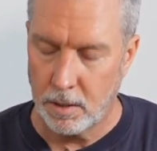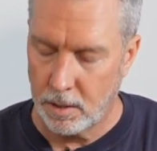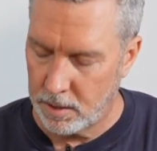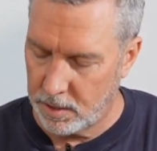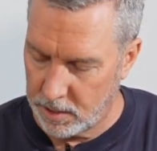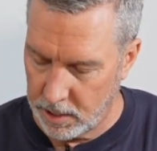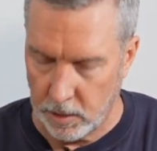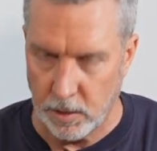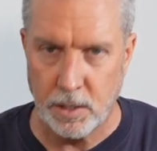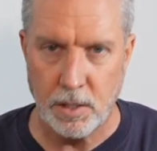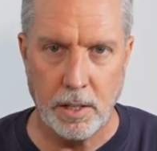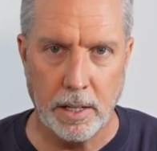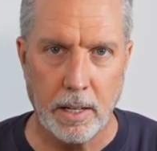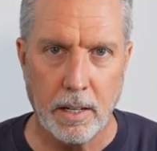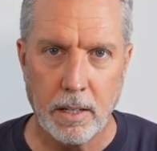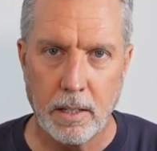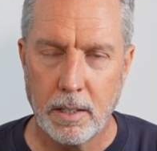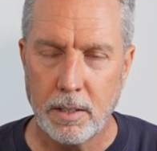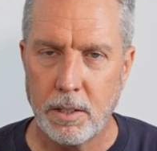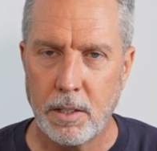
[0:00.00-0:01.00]
Seriously.
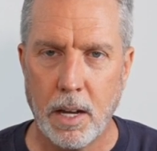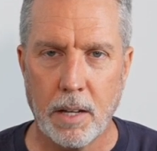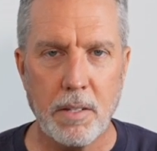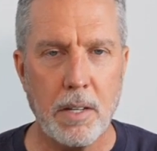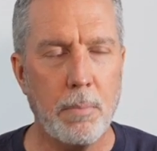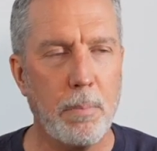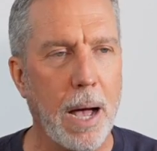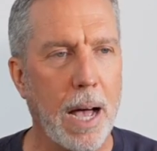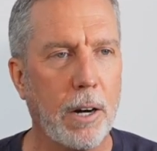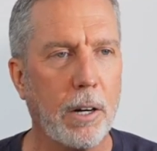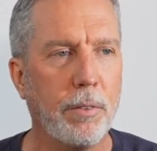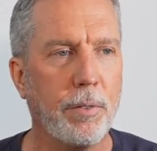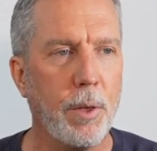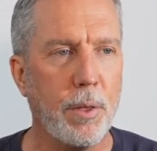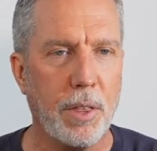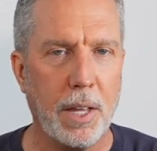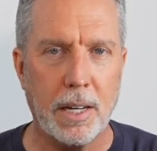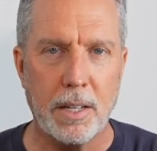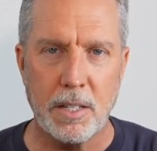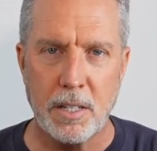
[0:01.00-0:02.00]
Doesn't matter if
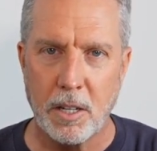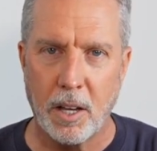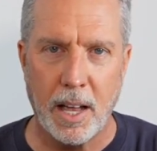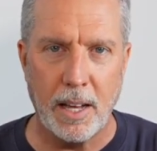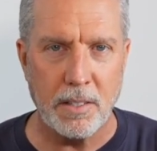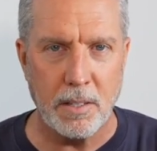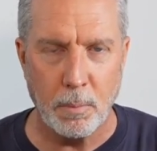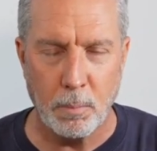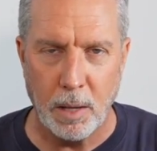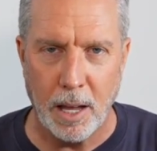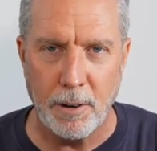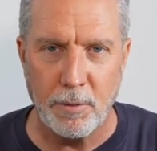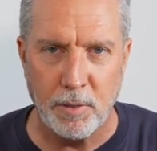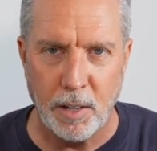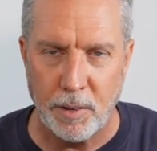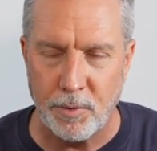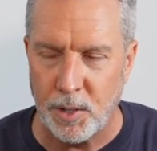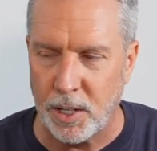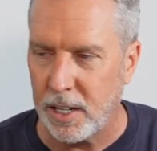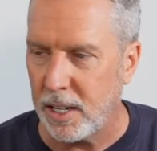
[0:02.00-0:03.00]
you think it still has some life
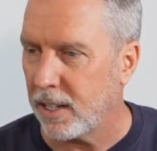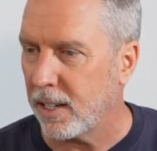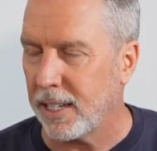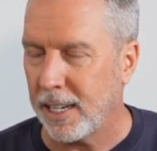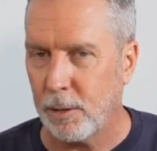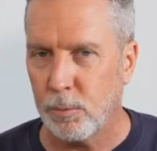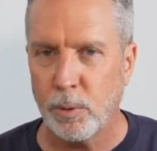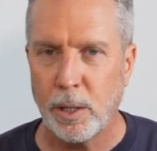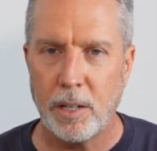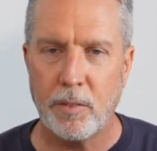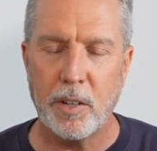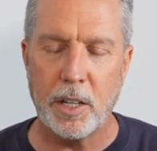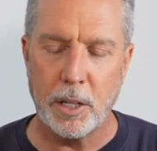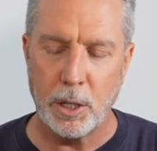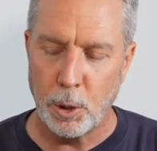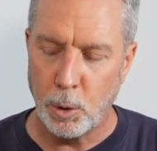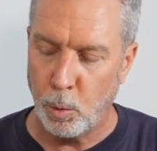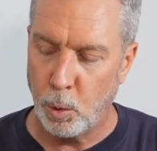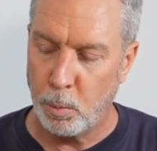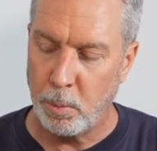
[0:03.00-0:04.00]
left in it, get rid of it.
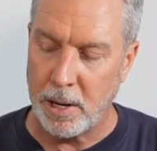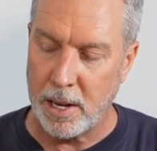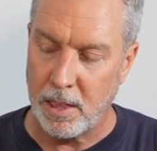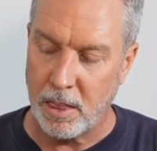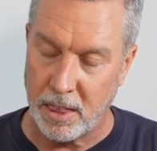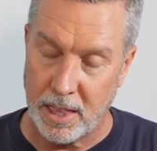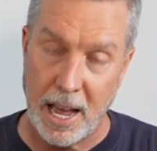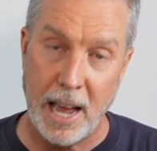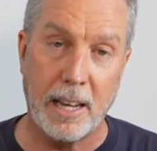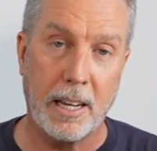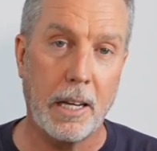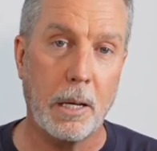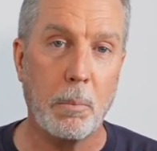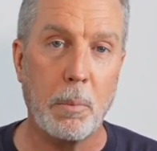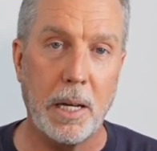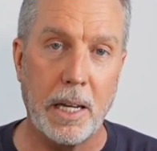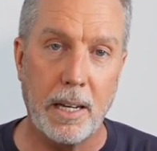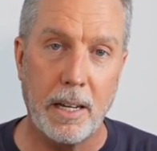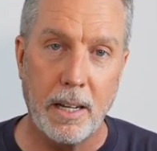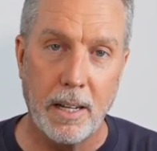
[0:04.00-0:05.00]
You will be thanking
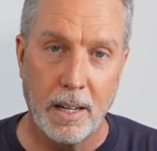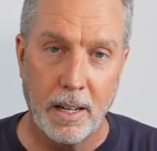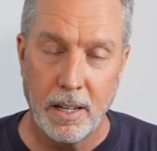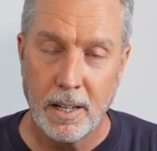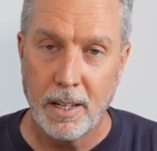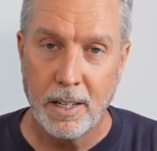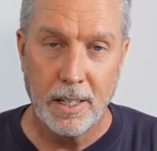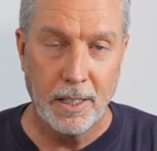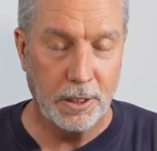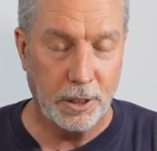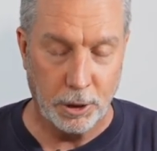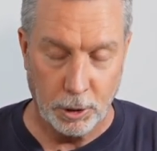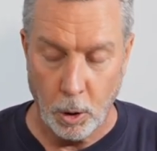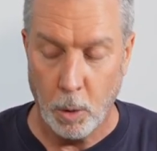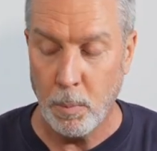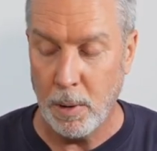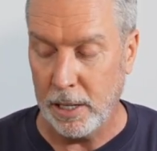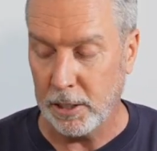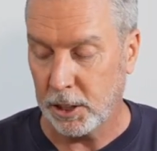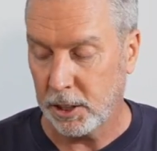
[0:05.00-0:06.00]
me
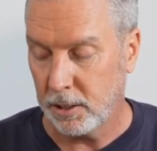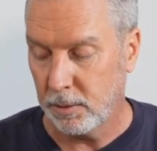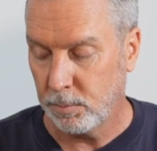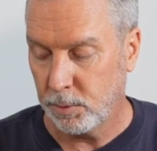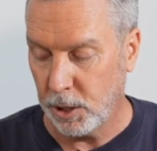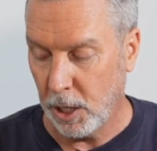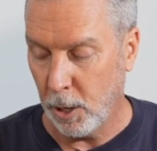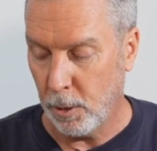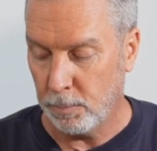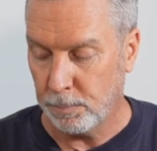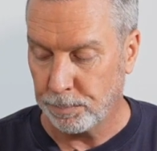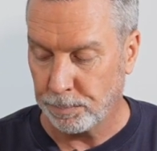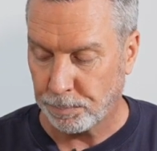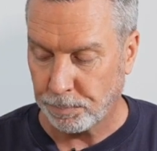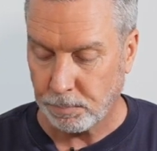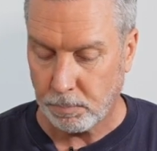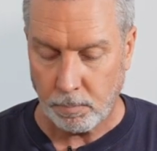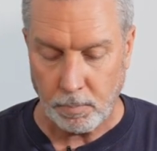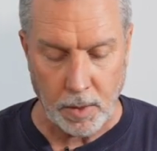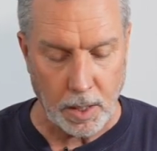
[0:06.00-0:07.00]
so much. So
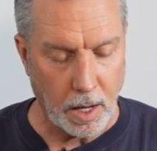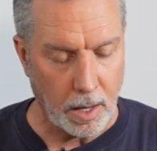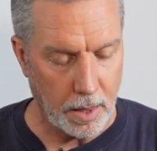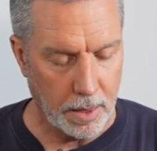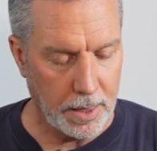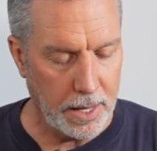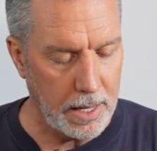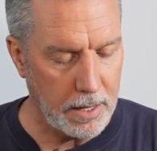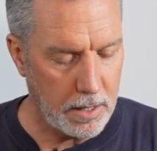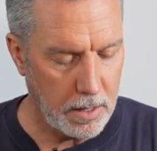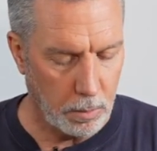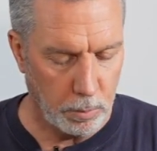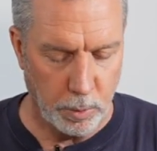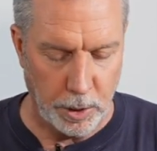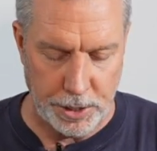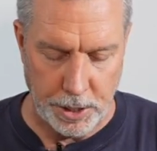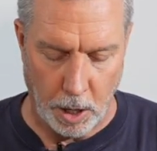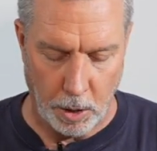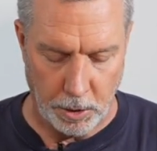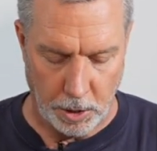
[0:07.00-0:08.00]
this
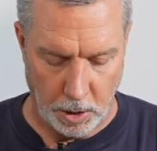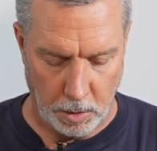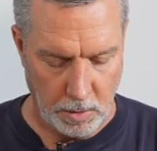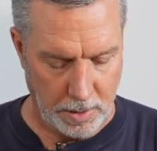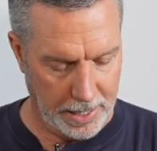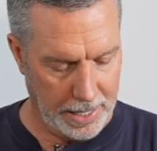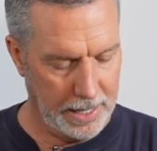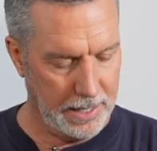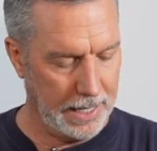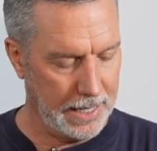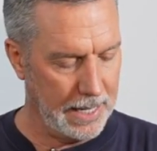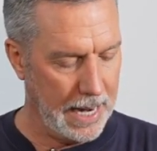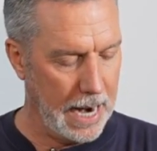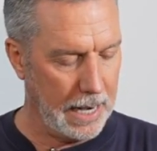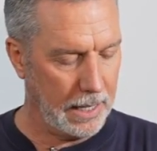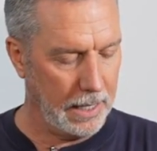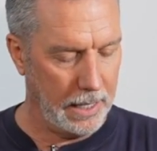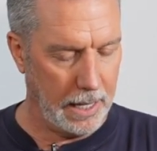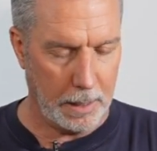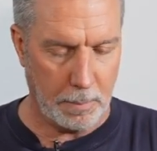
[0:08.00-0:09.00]
redodo is
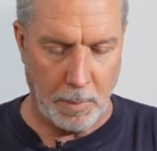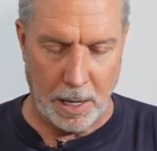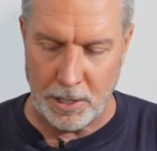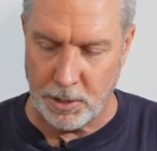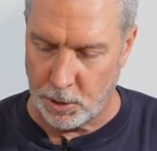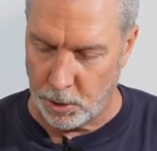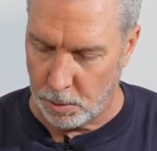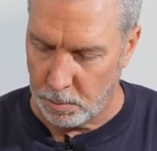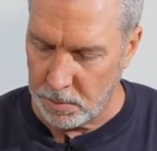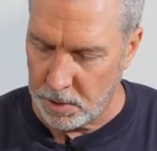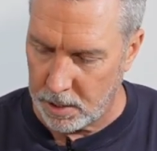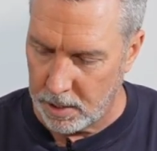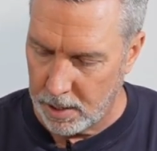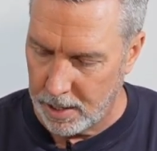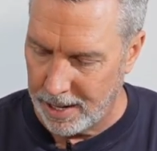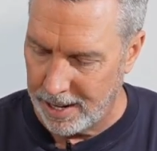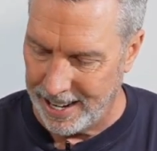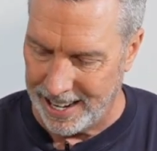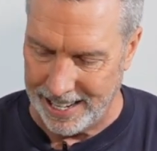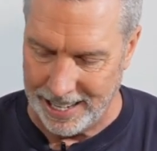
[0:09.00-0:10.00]
exactly like my Zooms
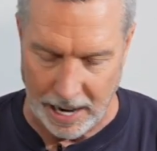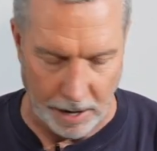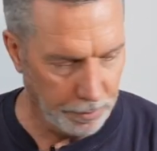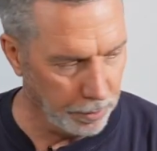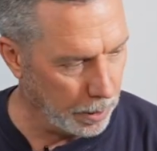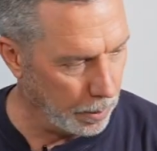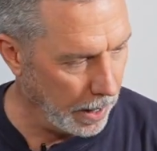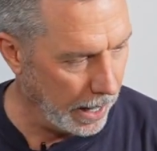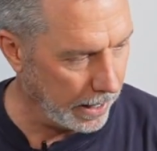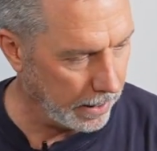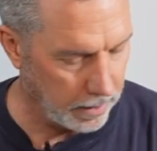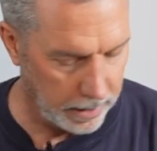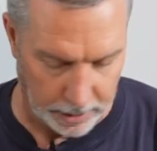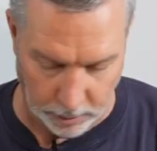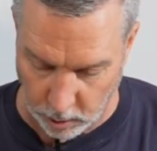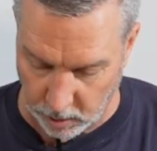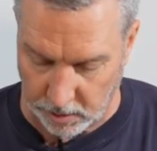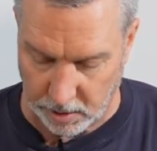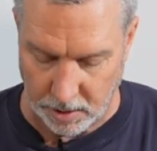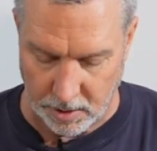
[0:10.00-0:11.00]
in every way. It
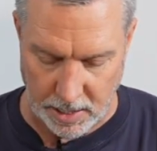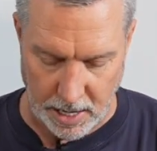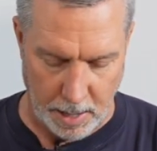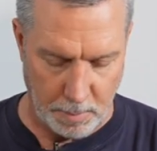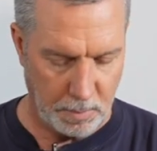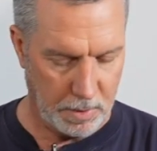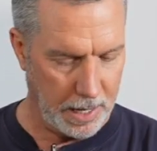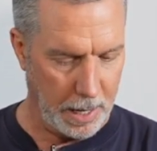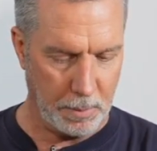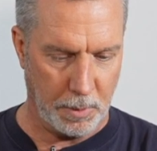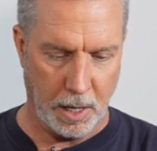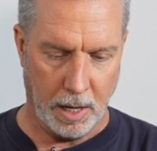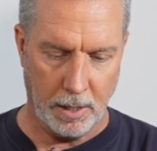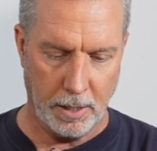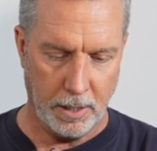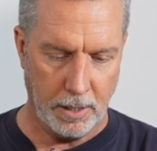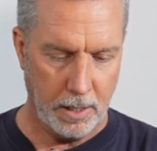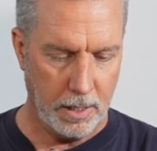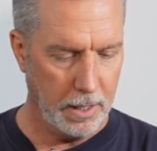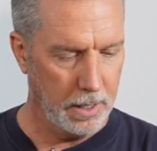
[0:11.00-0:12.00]
looks the same, same
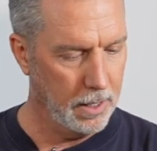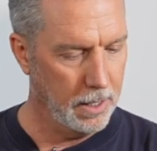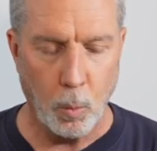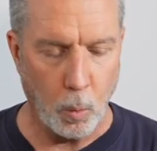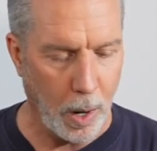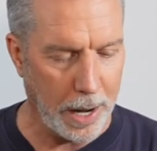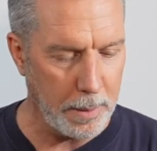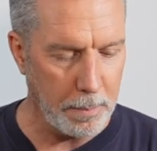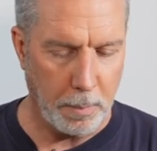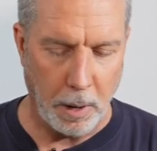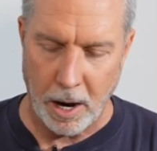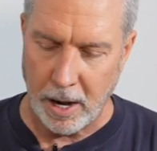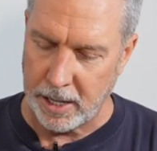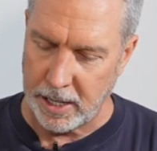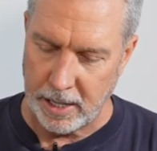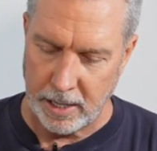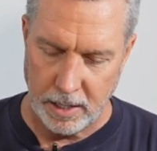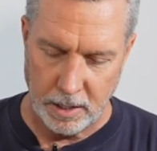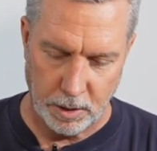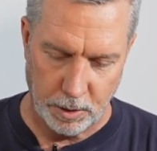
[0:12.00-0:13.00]
color. White
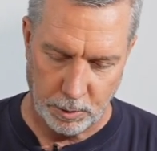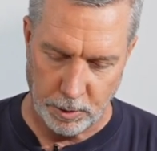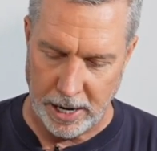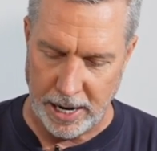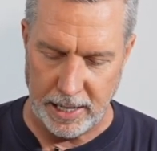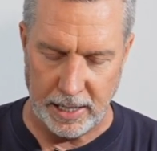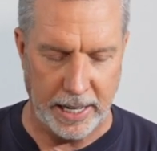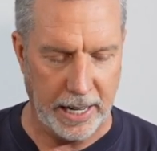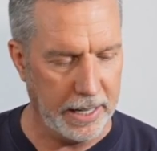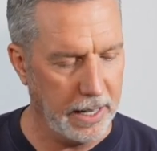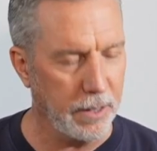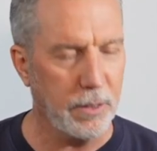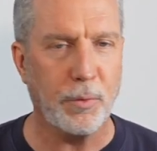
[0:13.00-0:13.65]
body, gray lid.